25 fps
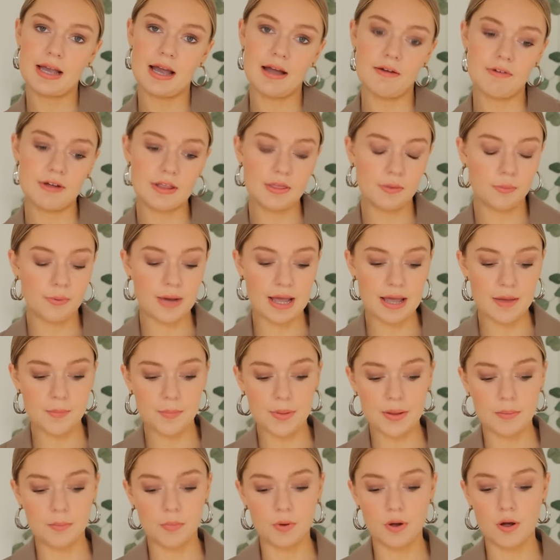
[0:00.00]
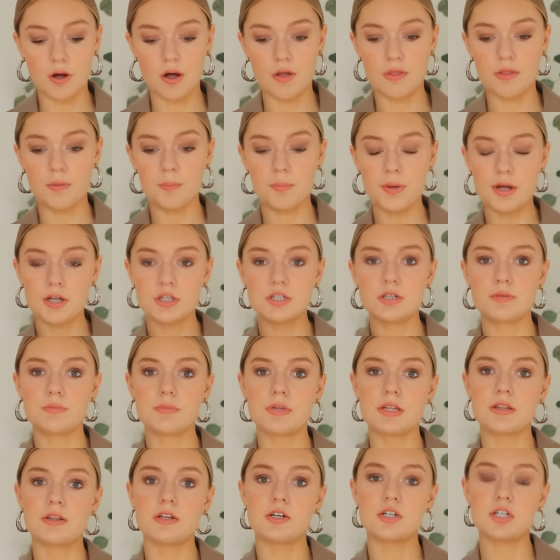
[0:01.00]
carry the weight a bit more on the
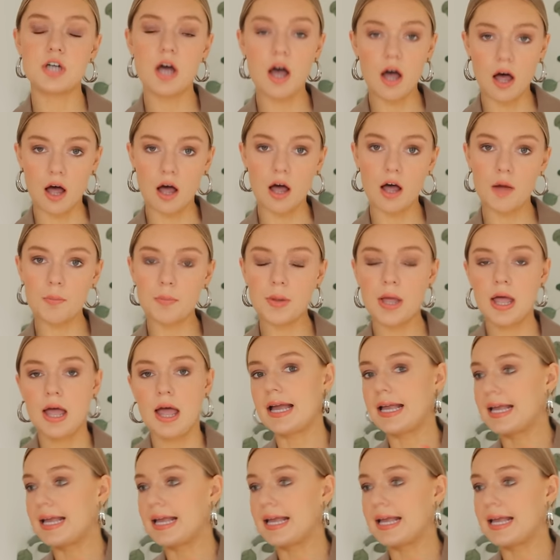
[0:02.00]
bottom than the top,